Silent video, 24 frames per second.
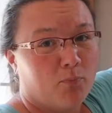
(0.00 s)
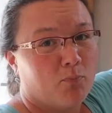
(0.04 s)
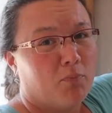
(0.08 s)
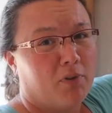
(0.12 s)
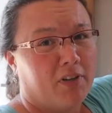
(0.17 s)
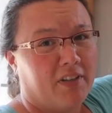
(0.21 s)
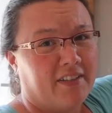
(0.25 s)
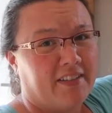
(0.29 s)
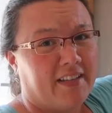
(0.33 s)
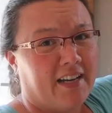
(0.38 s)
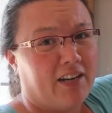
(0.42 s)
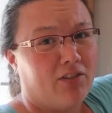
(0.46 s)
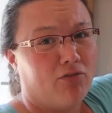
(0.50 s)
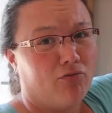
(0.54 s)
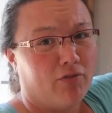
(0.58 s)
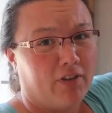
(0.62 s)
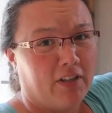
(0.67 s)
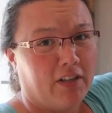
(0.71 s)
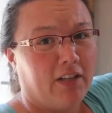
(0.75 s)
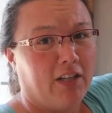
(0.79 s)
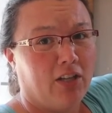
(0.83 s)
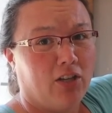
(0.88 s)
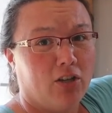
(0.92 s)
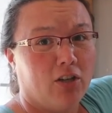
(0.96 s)
But it's at a
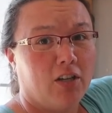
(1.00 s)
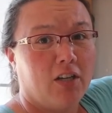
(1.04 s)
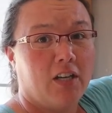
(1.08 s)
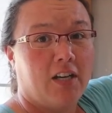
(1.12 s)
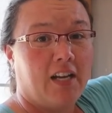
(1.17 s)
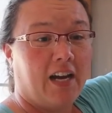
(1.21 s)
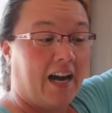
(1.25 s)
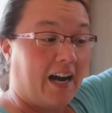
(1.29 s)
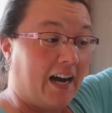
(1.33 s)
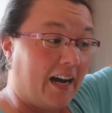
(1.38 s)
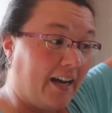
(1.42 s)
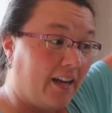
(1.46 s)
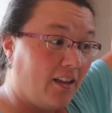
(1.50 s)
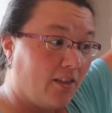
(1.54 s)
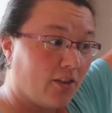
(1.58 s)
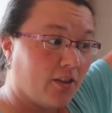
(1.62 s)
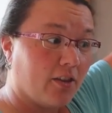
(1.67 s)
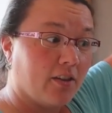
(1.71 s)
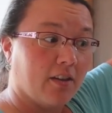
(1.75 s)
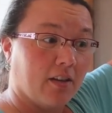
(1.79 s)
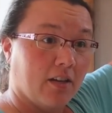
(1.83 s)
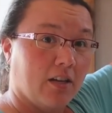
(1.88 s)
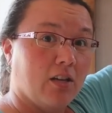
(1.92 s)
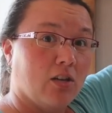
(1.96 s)
really good height,
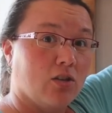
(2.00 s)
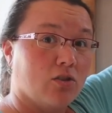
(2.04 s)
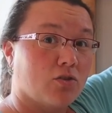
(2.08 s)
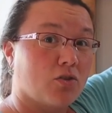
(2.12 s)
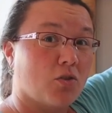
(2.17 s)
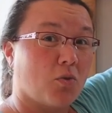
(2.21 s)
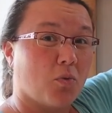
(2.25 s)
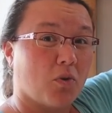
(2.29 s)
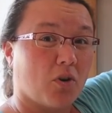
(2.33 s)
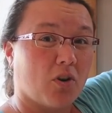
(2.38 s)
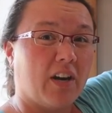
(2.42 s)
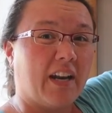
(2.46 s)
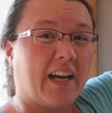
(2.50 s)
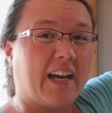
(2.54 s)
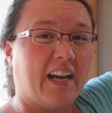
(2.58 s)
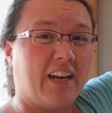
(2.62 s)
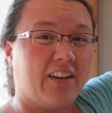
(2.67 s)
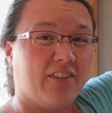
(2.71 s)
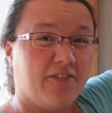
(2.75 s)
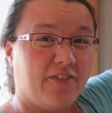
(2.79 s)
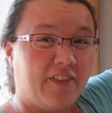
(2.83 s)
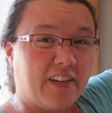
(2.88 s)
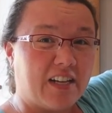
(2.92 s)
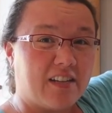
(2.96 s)
so we're gonna
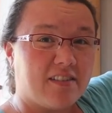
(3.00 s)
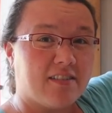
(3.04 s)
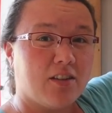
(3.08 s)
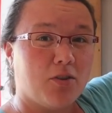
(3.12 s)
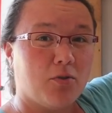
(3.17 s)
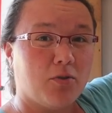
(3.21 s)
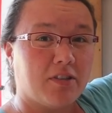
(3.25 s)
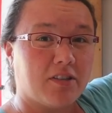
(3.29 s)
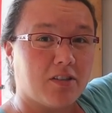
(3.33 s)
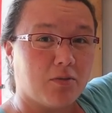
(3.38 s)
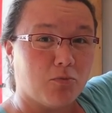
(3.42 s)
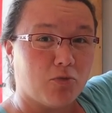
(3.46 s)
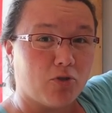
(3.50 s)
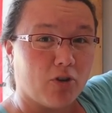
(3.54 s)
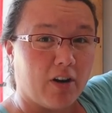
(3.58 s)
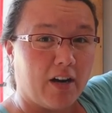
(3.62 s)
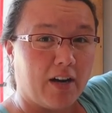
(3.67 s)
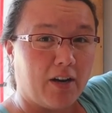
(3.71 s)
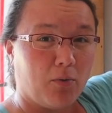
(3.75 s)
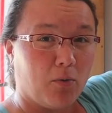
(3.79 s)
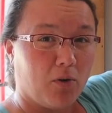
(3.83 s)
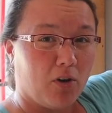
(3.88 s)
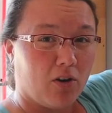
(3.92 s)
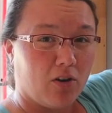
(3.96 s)
kind of fix it with some
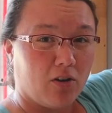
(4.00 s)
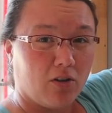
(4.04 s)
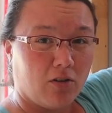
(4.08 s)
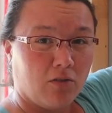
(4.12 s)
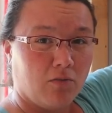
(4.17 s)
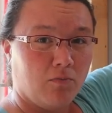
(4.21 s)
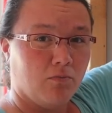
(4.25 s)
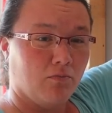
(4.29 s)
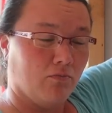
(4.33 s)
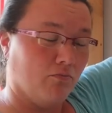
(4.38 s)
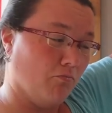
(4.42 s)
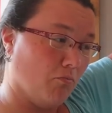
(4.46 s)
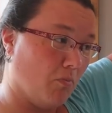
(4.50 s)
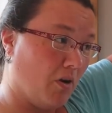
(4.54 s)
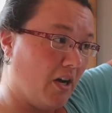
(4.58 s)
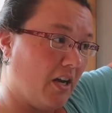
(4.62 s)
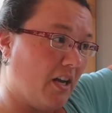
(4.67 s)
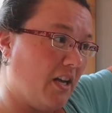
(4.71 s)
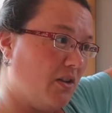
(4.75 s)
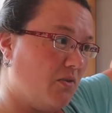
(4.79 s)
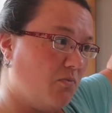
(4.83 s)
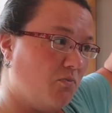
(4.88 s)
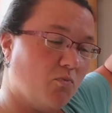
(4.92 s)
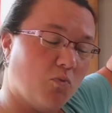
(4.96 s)
drywall
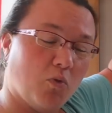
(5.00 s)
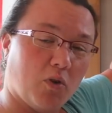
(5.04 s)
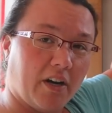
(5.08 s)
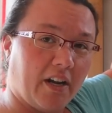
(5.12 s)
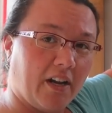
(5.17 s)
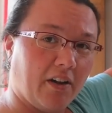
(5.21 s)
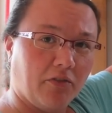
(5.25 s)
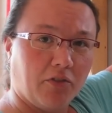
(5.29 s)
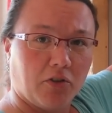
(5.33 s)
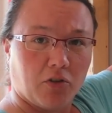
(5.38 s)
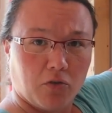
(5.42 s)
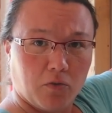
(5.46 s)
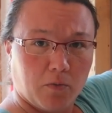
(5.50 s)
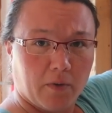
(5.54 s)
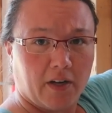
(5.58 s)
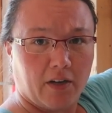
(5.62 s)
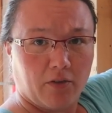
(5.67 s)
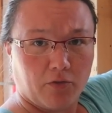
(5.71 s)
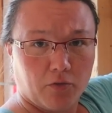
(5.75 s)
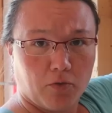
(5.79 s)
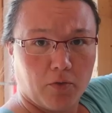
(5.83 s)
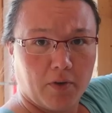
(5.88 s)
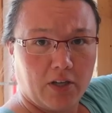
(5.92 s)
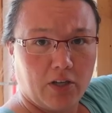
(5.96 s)
mud, whatever,
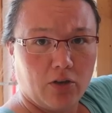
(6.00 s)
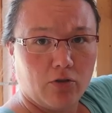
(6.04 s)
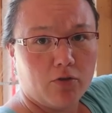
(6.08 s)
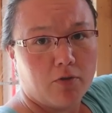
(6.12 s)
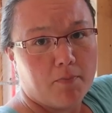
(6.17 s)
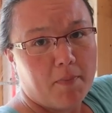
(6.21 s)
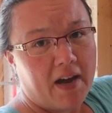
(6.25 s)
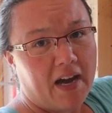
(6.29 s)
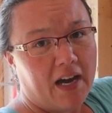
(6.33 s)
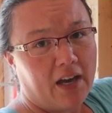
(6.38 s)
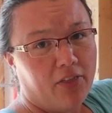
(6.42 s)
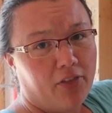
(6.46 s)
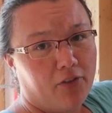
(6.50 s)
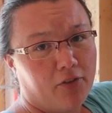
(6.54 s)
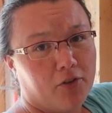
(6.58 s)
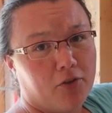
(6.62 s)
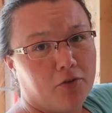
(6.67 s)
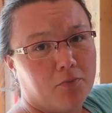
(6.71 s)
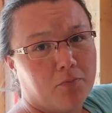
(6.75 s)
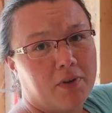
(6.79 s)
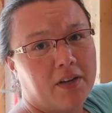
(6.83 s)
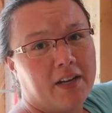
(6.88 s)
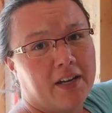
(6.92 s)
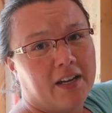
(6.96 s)
whenever we do the
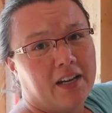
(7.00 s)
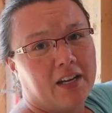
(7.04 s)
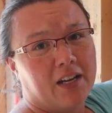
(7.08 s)
bathroom.